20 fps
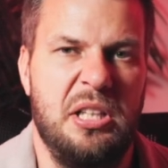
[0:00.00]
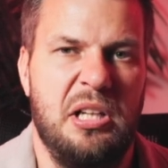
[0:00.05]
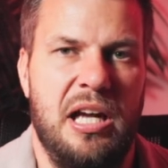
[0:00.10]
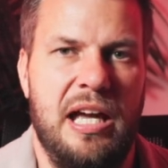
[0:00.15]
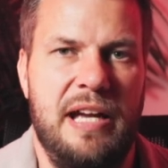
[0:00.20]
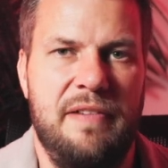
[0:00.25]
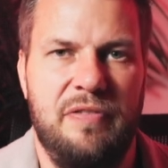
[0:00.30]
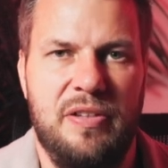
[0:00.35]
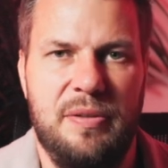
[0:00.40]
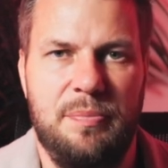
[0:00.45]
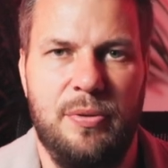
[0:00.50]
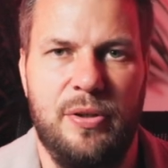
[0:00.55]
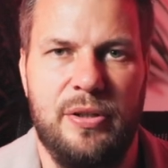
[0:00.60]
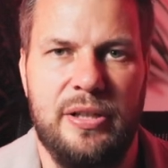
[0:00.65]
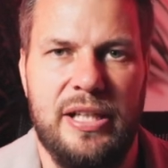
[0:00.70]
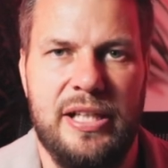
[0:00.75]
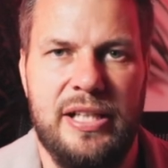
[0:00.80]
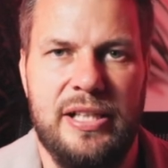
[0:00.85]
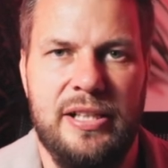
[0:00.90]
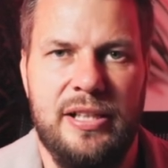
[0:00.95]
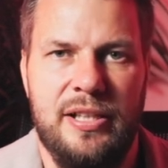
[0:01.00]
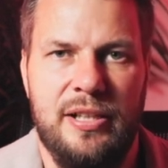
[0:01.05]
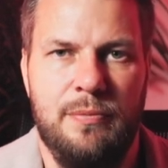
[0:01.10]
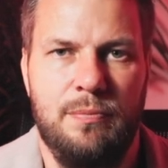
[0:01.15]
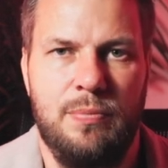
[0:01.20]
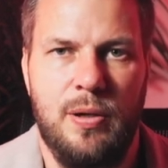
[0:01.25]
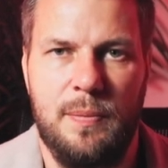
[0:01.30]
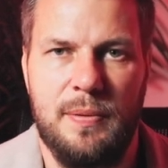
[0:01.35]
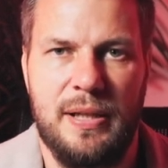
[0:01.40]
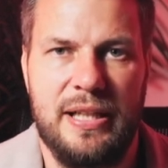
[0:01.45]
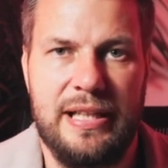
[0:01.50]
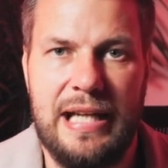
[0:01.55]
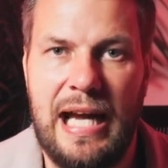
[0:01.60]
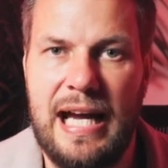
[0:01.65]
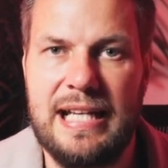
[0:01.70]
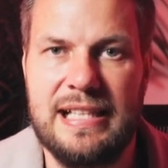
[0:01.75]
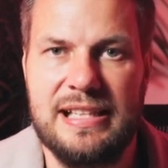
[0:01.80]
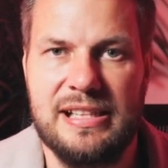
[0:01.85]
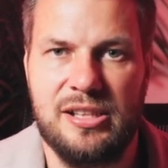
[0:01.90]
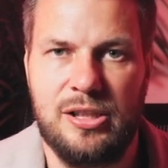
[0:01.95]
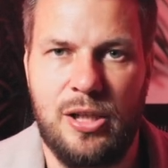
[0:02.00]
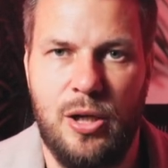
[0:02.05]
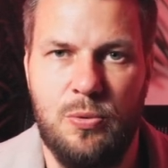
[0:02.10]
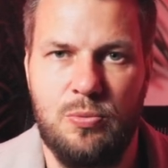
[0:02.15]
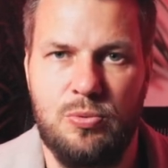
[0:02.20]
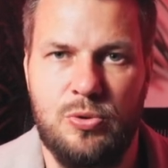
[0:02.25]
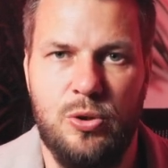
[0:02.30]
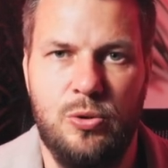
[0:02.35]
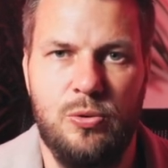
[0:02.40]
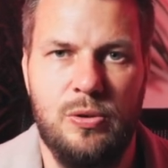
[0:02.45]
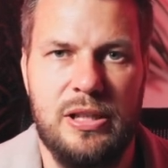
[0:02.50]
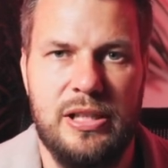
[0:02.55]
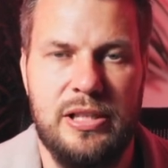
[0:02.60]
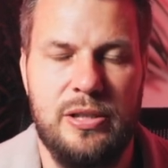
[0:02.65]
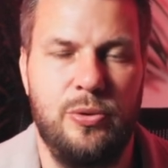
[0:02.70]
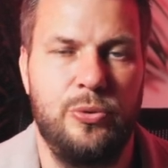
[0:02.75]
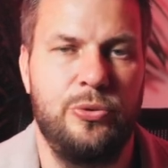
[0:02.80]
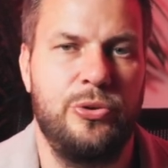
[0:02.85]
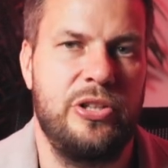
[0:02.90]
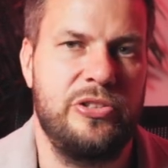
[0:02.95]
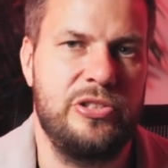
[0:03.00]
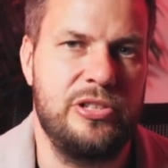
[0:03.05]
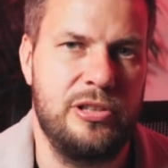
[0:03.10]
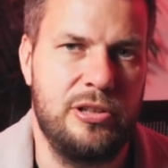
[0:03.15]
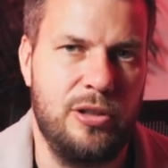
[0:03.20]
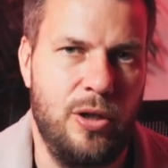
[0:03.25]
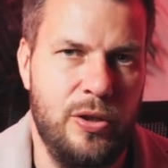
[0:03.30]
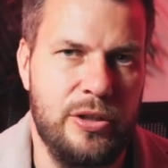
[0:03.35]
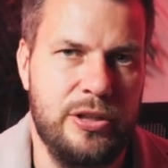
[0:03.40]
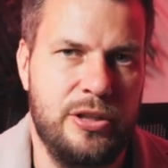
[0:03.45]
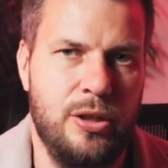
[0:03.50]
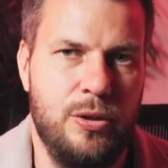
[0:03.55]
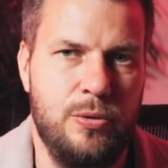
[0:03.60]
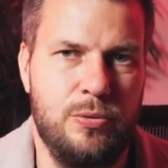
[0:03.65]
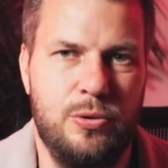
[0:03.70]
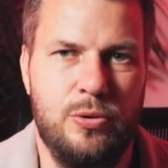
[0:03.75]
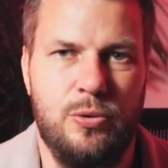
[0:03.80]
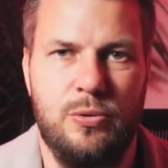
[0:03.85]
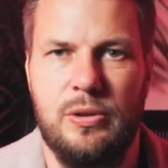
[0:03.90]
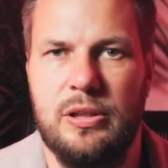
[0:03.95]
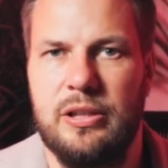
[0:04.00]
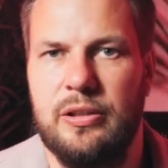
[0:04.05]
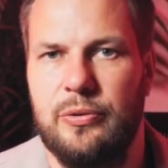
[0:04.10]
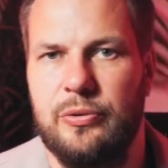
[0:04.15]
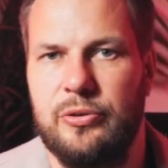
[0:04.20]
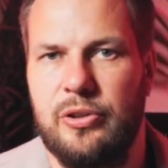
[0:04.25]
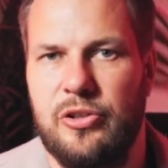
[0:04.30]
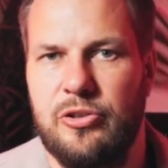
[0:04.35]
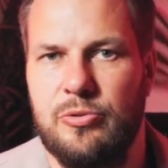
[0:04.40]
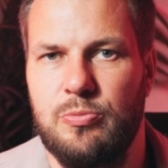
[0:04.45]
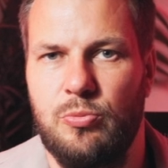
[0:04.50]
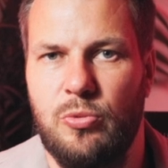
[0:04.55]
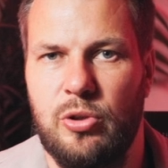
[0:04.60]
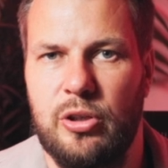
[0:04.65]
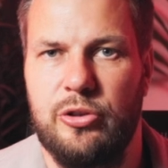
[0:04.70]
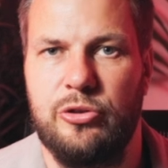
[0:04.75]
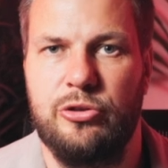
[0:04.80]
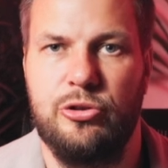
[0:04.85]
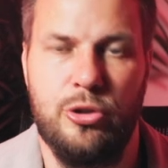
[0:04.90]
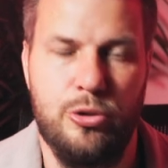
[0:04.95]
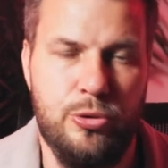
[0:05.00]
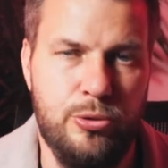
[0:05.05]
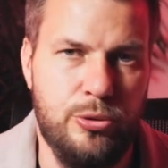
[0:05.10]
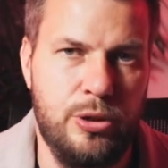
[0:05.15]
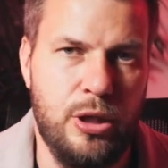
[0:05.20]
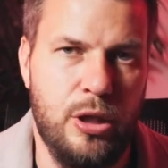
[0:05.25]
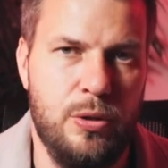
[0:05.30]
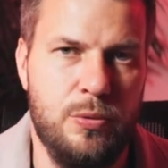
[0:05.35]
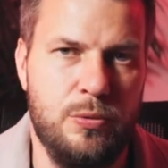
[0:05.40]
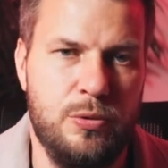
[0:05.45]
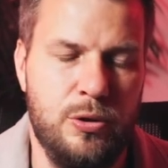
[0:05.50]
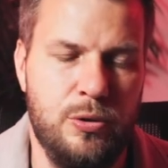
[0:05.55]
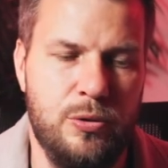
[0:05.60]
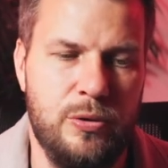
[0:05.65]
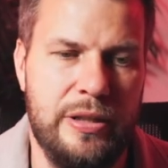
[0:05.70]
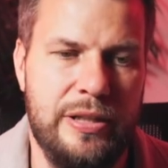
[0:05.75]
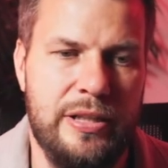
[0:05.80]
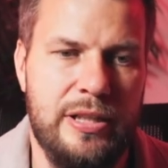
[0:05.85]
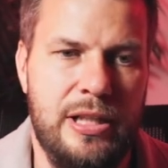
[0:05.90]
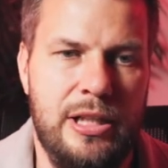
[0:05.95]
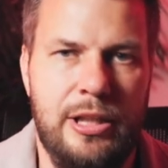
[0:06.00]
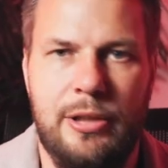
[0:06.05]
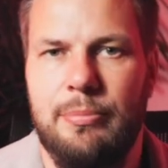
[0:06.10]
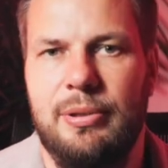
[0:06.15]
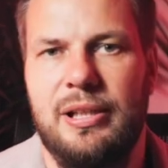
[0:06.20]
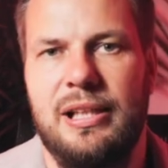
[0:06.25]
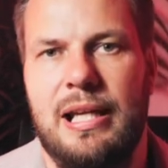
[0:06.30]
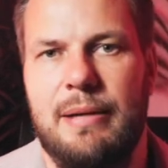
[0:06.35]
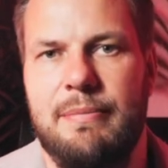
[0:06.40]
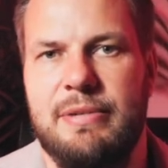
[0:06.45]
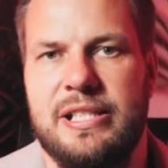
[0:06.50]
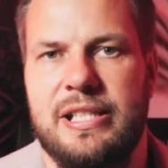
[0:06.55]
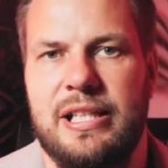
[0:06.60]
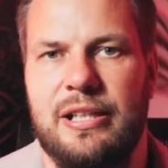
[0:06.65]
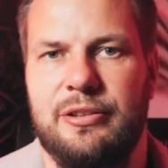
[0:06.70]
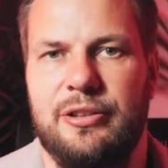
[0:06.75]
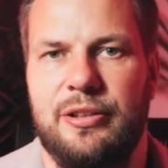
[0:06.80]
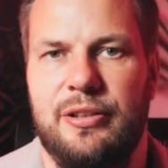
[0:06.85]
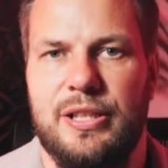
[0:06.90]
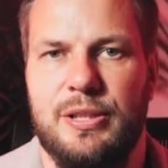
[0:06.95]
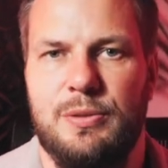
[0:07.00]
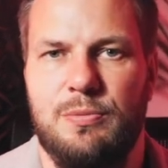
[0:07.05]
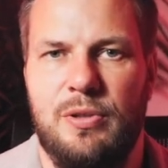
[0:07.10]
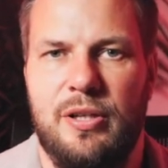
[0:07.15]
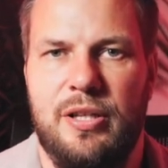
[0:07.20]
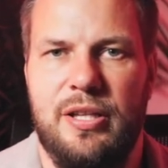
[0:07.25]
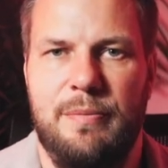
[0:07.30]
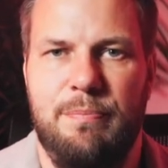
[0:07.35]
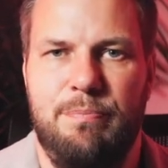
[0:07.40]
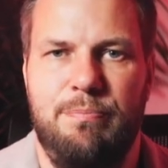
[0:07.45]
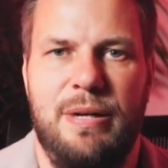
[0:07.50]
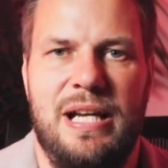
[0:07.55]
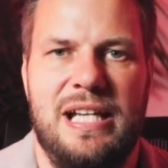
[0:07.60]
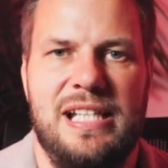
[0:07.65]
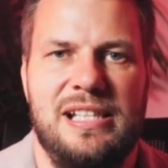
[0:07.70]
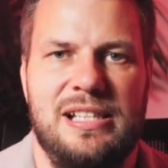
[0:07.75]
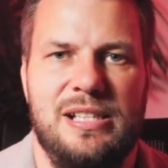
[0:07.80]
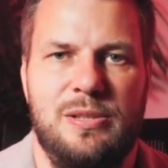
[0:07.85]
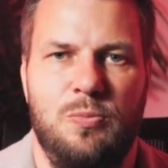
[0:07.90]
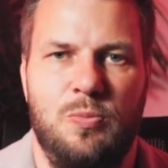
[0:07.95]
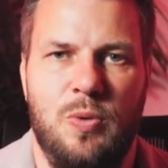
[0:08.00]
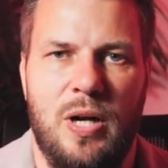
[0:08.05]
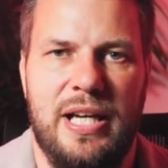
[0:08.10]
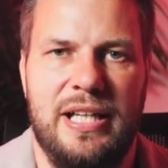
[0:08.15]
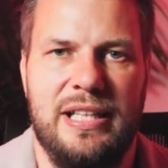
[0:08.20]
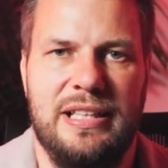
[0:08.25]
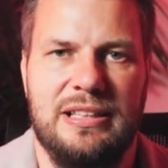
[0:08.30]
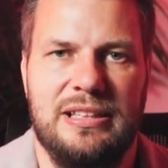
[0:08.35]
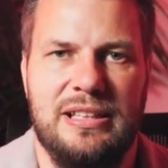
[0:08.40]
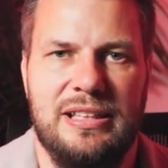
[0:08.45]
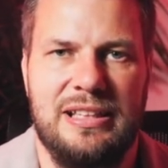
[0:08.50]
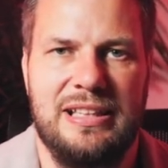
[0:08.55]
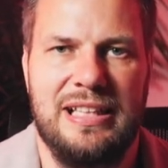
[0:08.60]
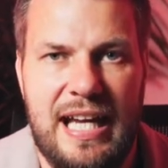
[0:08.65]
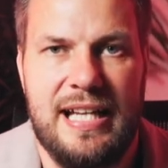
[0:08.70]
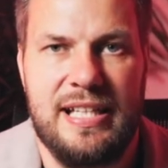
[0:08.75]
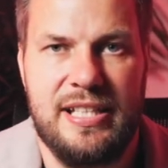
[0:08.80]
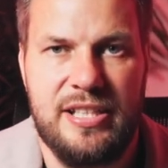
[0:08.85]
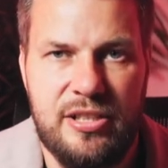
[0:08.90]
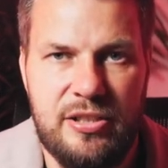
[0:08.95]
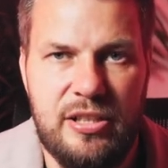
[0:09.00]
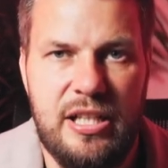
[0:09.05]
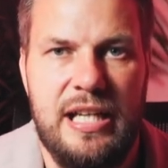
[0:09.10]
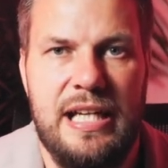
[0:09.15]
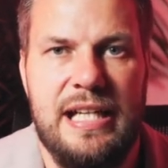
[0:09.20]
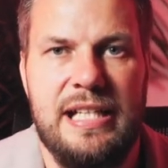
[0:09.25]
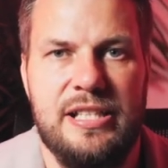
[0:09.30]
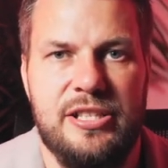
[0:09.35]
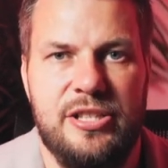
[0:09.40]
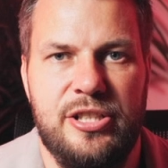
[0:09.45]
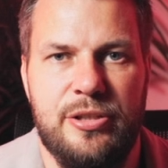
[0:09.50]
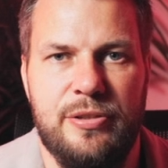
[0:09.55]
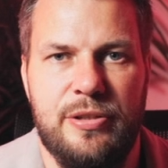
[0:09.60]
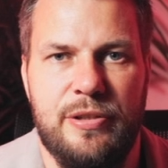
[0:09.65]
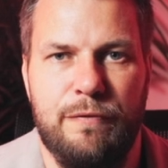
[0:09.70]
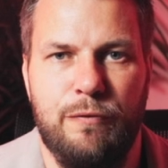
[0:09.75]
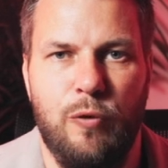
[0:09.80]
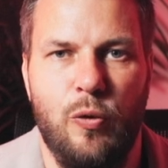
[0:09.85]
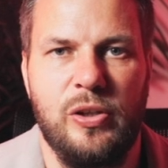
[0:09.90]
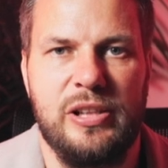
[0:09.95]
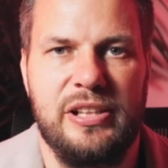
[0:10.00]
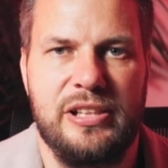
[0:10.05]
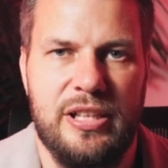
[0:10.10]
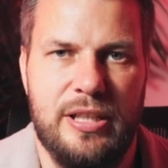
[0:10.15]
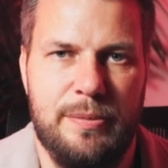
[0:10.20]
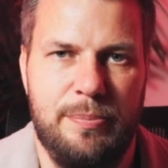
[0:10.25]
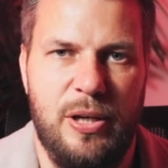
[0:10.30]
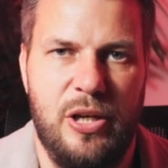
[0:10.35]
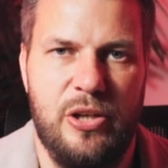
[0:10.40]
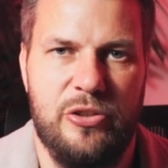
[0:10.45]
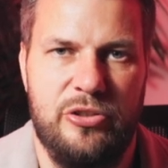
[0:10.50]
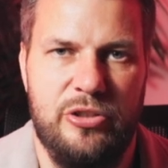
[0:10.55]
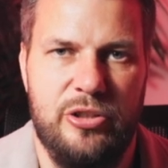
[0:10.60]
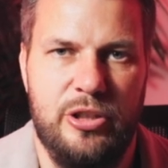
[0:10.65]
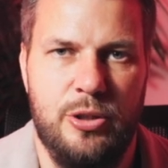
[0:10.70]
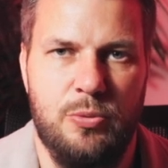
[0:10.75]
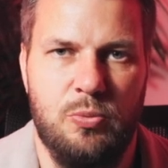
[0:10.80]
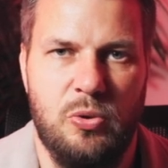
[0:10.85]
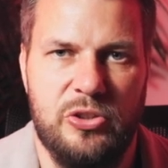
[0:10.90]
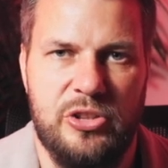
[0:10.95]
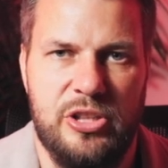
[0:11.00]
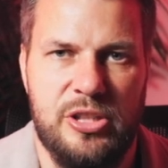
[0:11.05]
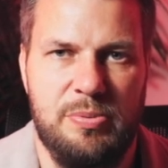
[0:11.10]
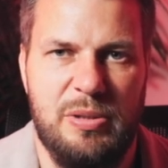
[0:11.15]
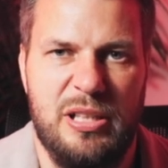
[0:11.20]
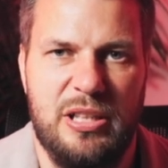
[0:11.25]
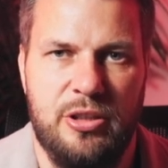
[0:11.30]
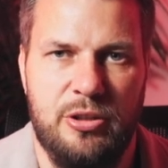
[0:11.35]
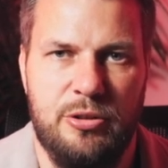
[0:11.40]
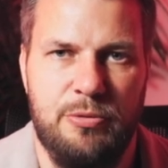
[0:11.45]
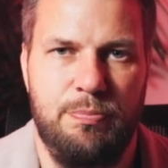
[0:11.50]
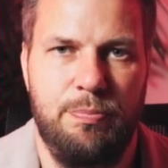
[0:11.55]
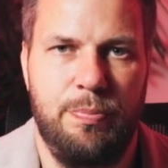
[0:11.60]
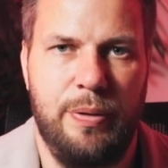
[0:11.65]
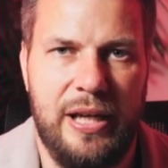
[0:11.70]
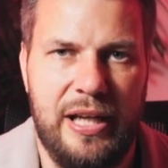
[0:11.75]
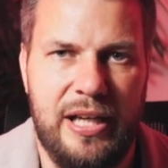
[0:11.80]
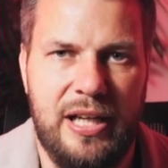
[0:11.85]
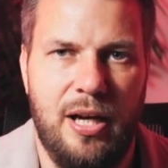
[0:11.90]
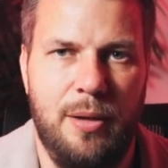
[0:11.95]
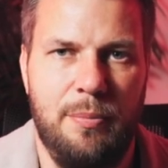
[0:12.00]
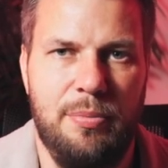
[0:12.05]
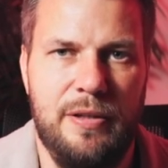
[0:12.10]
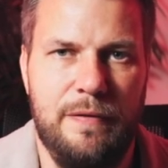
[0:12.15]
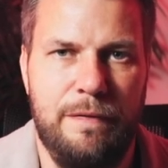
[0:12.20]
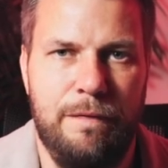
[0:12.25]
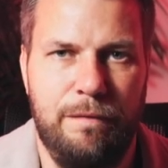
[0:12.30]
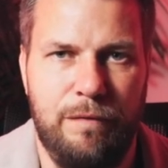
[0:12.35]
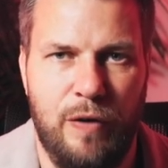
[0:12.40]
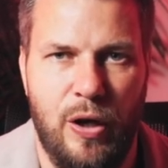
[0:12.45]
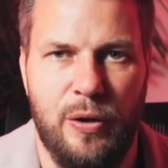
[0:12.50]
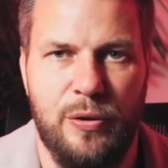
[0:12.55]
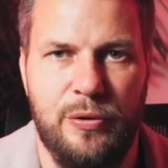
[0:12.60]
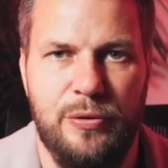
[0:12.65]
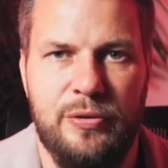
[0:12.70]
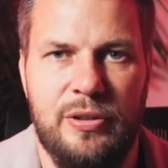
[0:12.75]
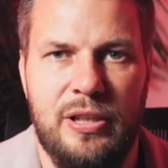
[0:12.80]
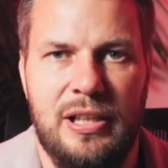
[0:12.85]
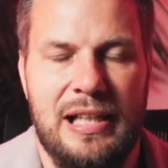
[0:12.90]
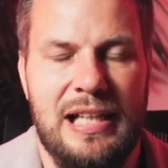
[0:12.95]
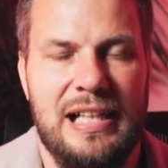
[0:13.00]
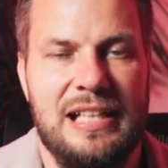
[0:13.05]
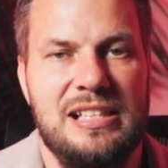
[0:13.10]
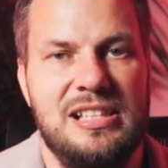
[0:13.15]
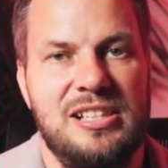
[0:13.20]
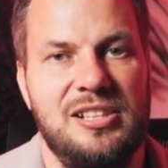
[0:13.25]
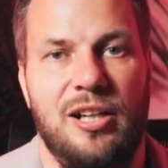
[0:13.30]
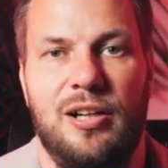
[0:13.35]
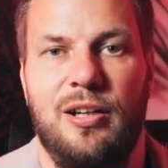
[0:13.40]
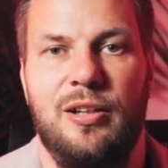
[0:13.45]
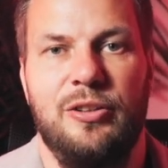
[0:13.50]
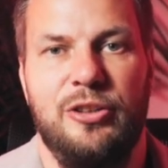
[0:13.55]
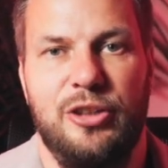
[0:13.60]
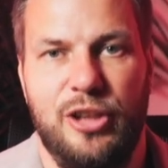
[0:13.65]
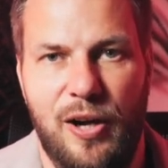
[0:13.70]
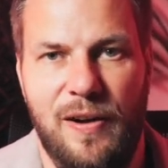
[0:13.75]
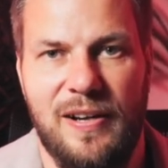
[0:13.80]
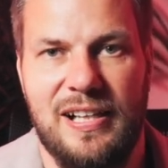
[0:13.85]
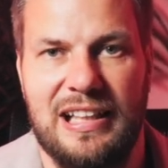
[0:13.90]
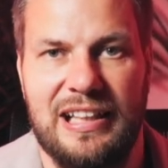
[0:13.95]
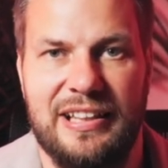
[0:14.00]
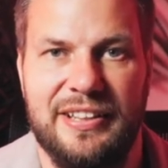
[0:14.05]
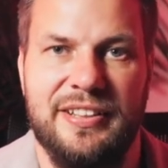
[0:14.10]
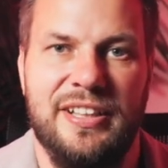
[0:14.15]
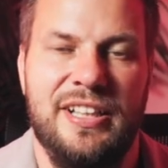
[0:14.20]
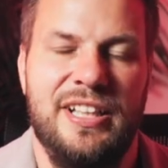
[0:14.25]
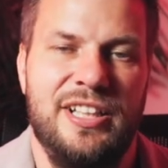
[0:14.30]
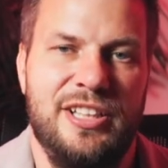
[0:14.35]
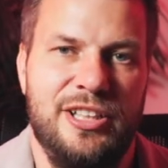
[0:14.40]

Everybody probably hates cold calling or doesn't like cold calling or doesn't want to do cold calling. But let me tell you, it's one of the best ways to get into the voice of the person you want to speak to. Pick up the phone and start dialing.